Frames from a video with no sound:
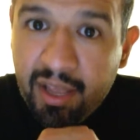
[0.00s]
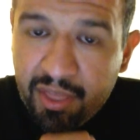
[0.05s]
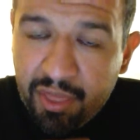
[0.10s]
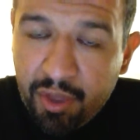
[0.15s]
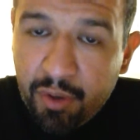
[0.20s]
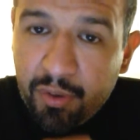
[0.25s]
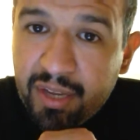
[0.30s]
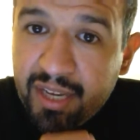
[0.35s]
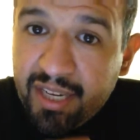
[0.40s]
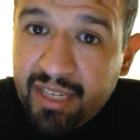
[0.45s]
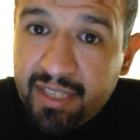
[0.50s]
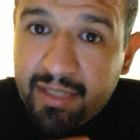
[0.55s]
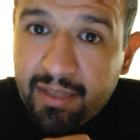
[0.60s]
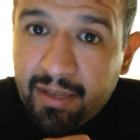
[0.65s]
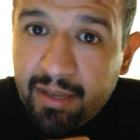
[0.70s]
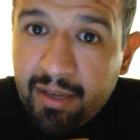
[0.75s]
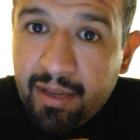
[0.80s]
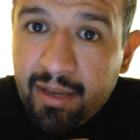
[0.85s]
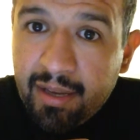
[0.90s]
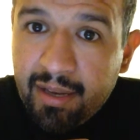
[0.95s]
Though he's
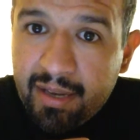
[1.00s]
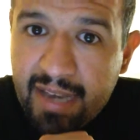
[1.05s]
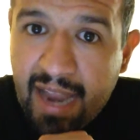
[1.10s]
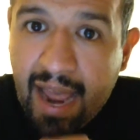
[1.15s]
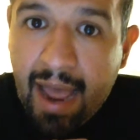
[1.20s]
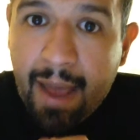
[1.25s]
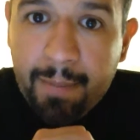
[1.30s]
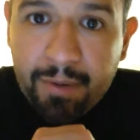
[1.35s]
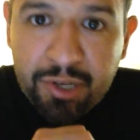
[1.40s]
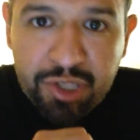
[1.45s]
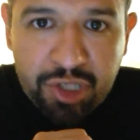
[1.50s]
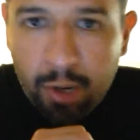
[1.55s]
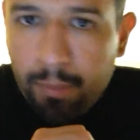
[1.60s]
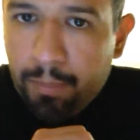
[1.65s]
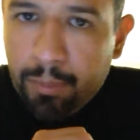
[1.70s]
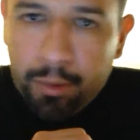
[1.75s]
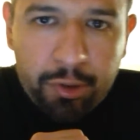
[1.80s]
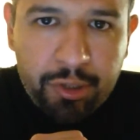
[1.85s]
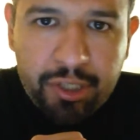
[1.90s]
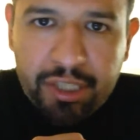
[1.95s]
not
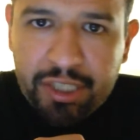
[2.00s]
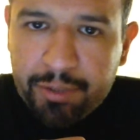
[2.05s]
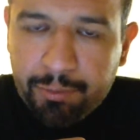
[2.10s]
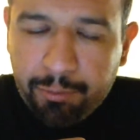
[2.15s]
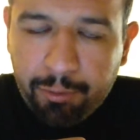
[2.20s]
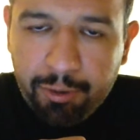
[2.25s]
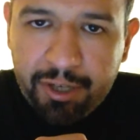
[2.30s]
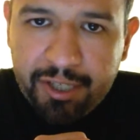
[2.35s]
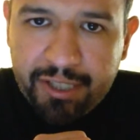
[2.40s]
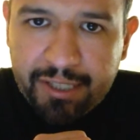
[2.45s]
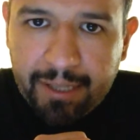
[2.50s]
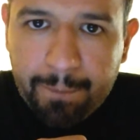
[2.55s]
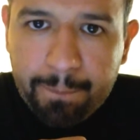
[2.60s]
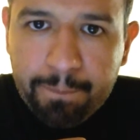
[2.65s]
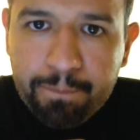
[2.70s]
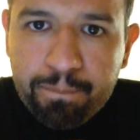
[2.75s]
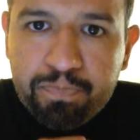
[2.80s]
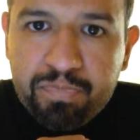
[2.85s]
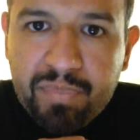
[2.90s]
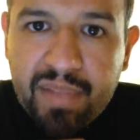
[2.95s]
jumbled his words up,
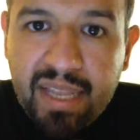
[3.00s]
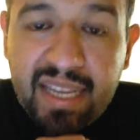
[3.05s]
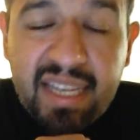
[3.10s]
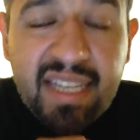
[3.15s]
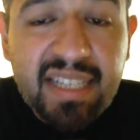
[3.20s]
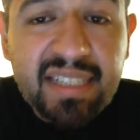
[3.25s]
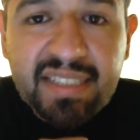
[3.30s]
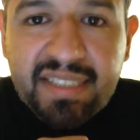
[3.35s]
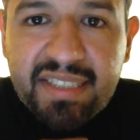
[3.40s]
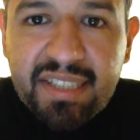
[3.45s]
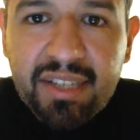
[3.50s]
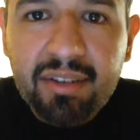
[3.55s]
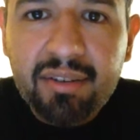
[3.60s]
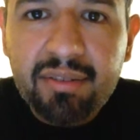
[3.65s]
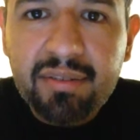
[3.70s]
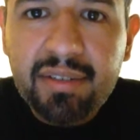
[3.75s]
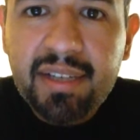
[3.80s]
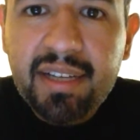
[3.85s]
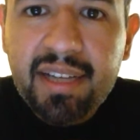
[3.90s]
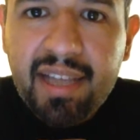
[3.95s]
he
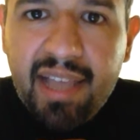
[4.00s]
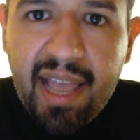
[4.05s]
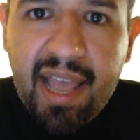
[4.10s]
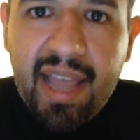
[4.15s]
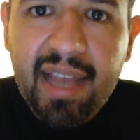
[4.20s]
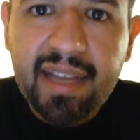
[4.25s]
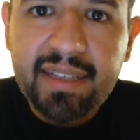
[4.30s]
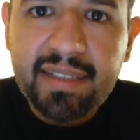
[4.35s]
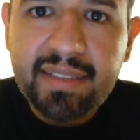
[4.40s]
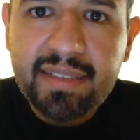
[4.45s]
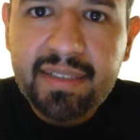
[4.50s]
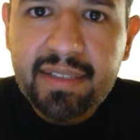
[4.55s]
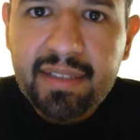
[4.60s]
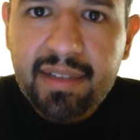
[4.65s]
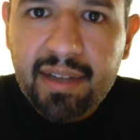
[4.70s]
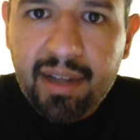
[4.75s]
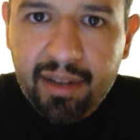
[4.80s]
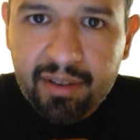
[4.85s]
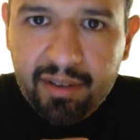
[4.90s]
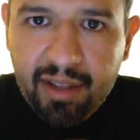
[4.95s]
still has
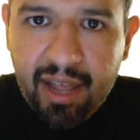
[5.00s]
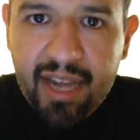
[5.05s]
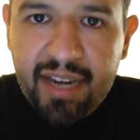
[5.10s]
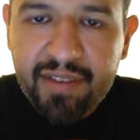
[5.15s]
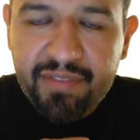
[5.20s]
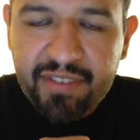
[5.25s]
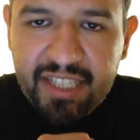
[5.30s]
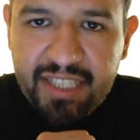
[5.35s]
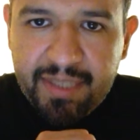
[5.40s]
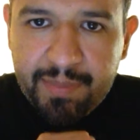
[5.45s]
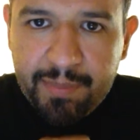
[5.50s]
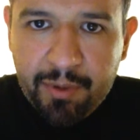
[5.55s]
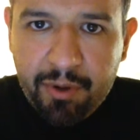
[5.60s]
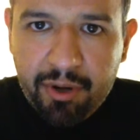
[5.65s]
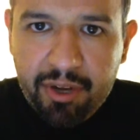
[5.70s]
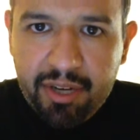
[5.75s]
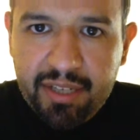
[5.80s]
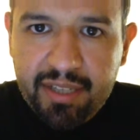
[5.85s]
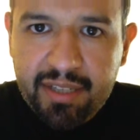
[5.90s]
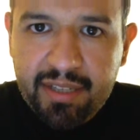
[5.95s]
a lot of
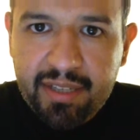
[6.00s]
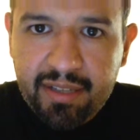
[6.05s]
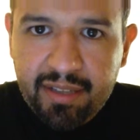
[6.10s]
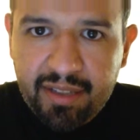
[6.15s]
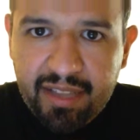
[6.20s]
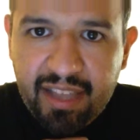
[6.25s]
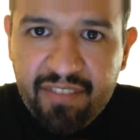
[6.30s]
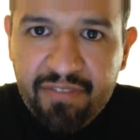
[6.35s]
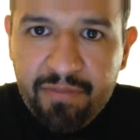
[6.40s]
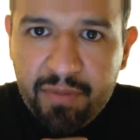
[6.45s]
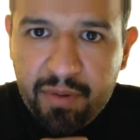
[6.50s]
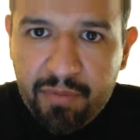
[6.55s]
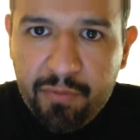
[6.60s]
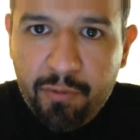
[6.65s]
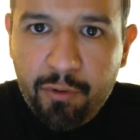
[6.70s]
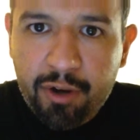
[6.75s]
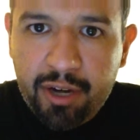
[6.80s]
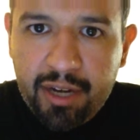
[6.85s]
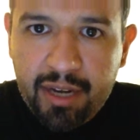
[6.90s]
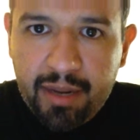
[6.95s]
experience left
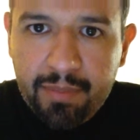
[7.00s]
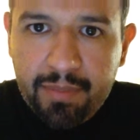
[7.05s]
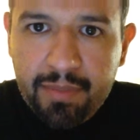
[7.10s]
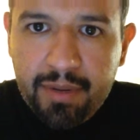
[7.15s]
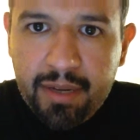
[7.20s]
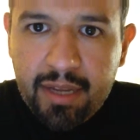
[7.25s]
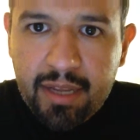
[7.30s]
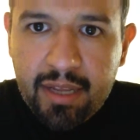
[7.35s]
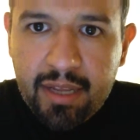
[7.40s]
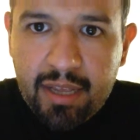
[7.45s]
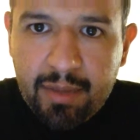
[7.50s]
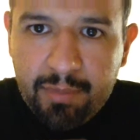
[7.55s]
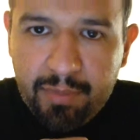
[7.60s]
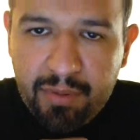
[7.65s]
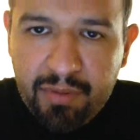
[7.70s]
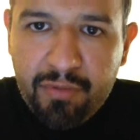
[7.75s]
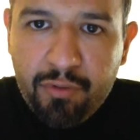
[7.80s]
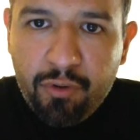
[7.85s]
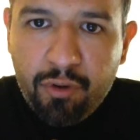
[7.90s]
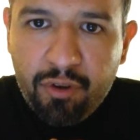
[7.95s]
before him
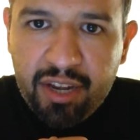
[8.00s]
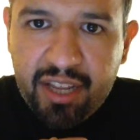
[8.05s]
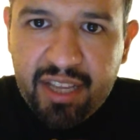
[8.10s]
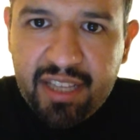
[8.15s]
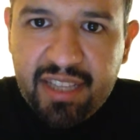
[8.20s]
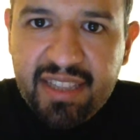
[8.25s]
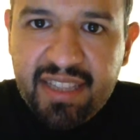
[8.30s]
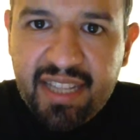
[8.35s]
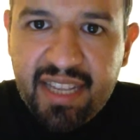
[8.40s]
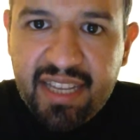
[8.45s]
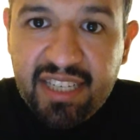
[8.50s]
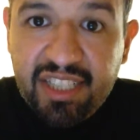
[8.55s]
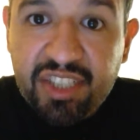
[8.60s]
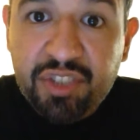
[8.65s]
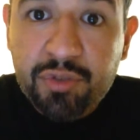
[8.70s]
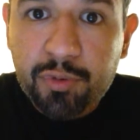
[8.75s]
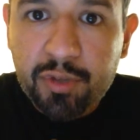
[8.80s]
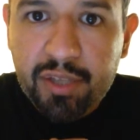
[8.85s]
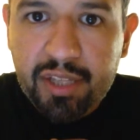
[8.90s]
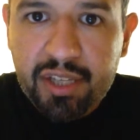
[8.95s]
before he can say
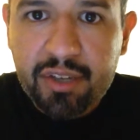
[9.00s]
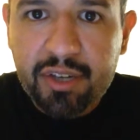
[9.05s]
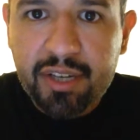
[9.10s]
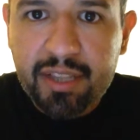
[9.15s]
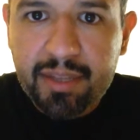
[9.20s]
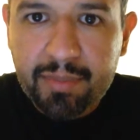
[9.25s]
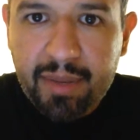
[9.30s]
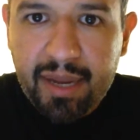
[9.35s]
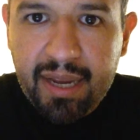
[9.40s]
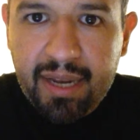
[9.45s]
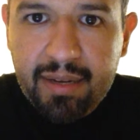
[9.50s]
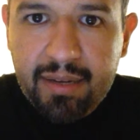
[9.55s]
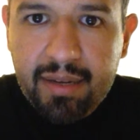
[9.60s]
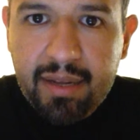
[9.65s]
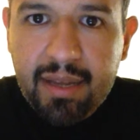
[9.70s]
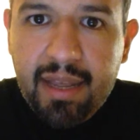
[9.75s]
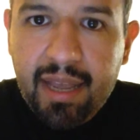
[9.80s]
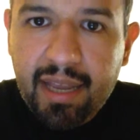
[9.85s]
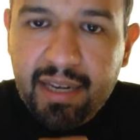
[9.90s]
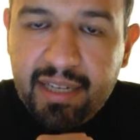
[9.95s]
he's really good on the mic.
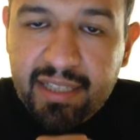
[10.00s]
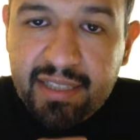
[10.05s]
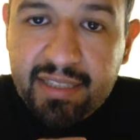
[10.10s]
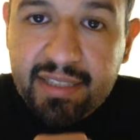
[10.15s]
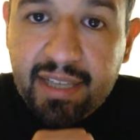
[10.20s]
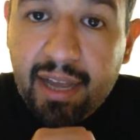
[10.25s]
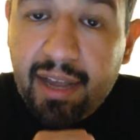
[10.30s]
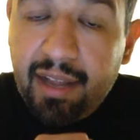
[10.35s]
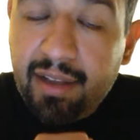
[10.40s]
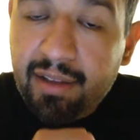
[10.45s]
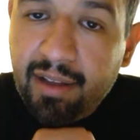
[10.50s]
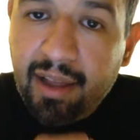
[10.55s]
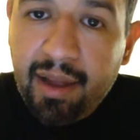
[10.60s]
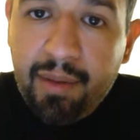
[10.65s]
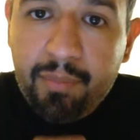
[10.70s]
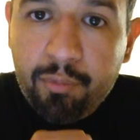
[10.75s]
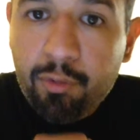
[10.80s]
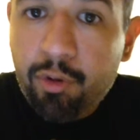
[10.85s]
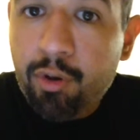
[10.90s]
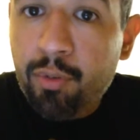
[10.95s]
And he's got a
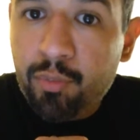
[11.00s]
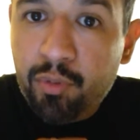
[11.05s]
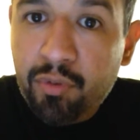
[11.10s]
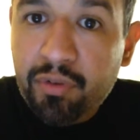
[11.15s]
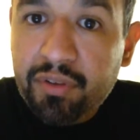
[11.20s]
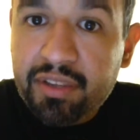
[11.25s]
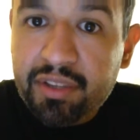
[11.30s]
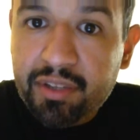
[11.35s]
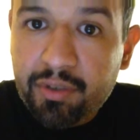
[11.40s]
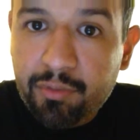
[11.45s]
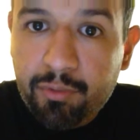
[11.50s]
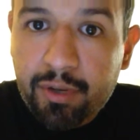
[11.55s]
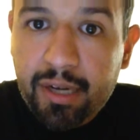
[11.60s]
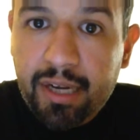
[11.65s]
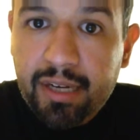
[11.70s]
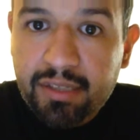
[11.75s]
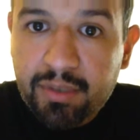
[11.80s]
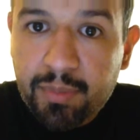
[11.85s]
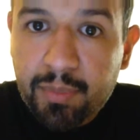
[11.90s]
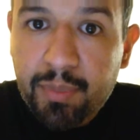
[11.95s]
lot more moves in the
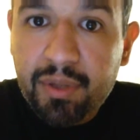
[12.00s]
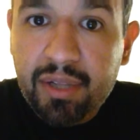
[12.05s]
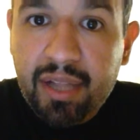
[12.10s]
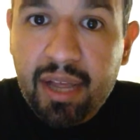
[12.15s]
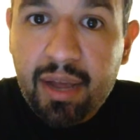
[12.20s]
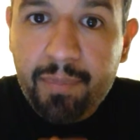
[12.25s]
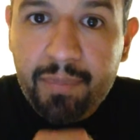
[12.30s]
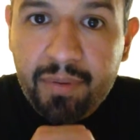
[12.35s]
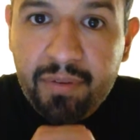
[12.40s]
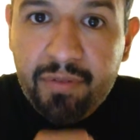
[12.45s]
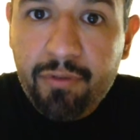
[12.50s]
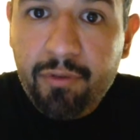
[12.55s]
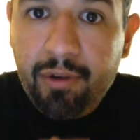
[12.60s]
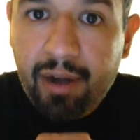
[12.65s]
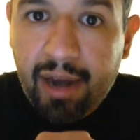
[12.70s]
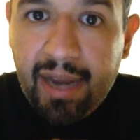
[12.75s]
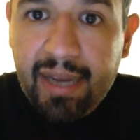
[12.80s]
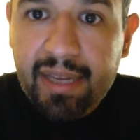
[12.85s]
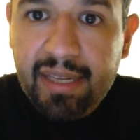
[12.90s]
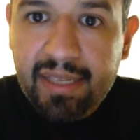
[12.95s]
ring to pull out
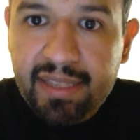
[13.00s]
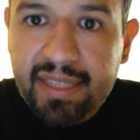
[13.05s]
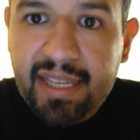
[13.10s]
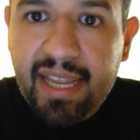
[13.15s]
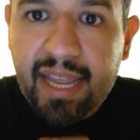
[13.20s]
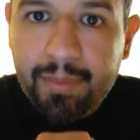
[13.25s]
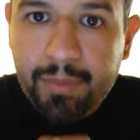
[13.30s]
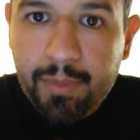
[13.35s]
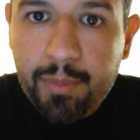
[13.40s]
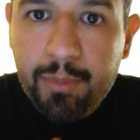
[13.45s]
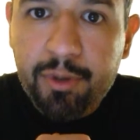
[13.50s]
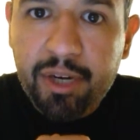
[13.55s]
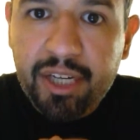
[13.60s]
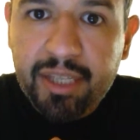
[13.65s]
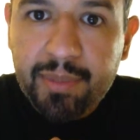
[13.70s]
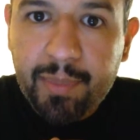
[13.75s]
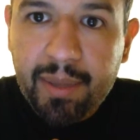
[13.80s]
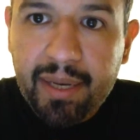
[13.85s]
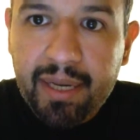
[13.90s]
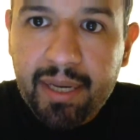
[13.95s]
before I can say I'm
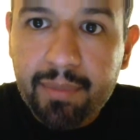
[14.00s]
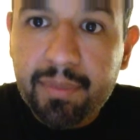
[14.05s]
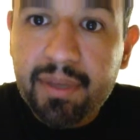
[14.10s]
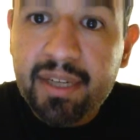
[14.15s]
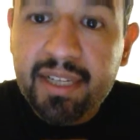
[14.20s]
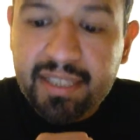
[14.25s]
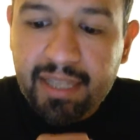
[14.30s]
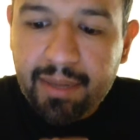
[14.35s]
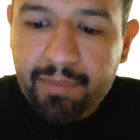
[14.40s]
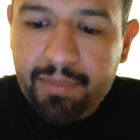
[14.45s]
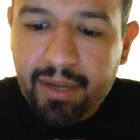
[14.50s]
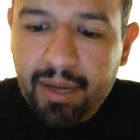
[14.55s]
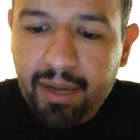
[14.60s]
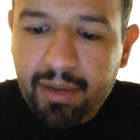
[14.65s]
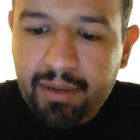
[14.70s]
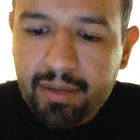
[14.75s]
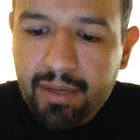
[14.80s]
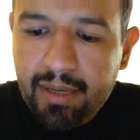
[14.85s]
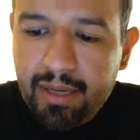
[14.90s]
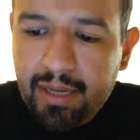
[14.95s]
impressed by him, because I'm not.